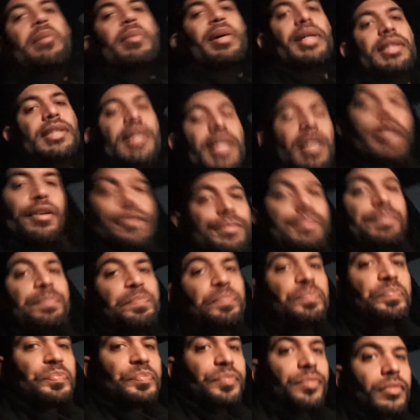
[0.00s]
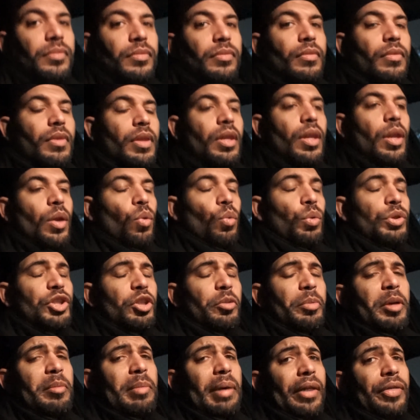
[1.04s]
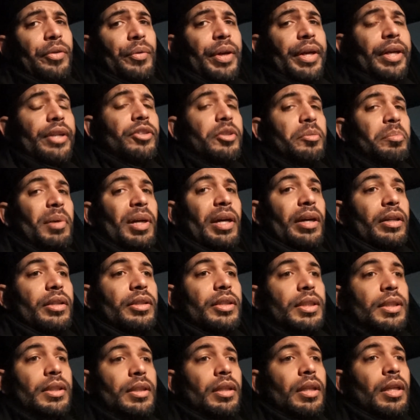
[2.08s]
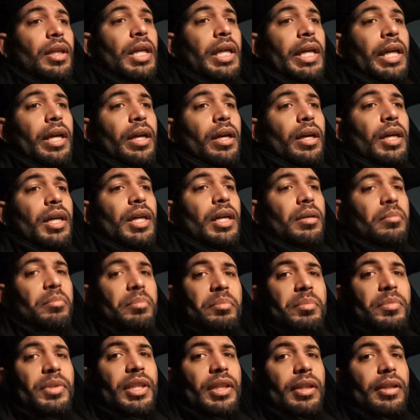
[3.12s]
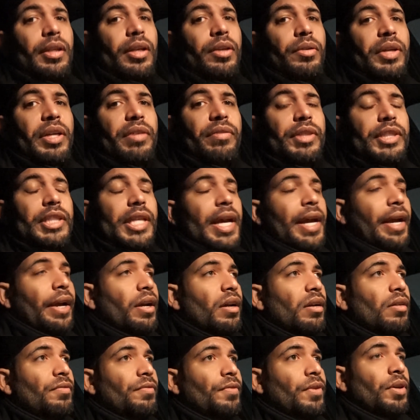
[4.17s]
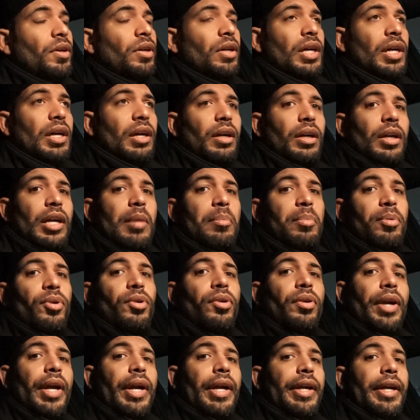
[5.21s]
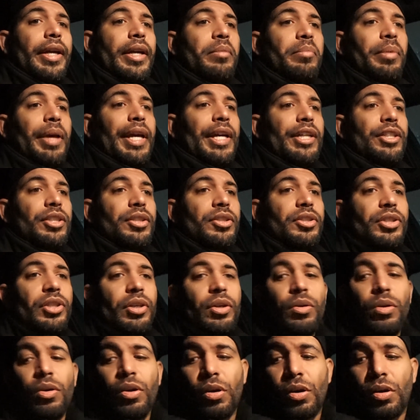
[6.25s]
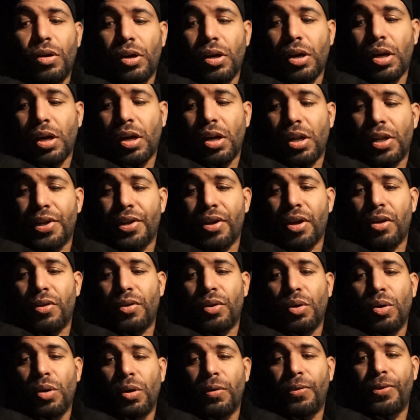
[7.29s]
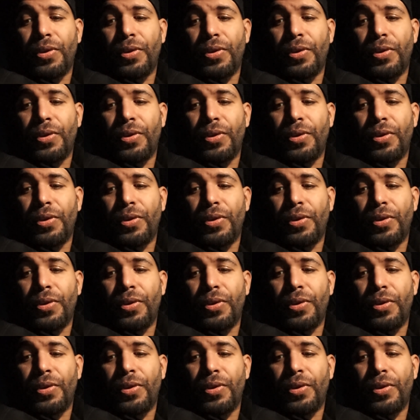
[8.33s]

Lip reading: myself, which will be about $300, give or take, for a couple AEM gauges. So all in all, the whole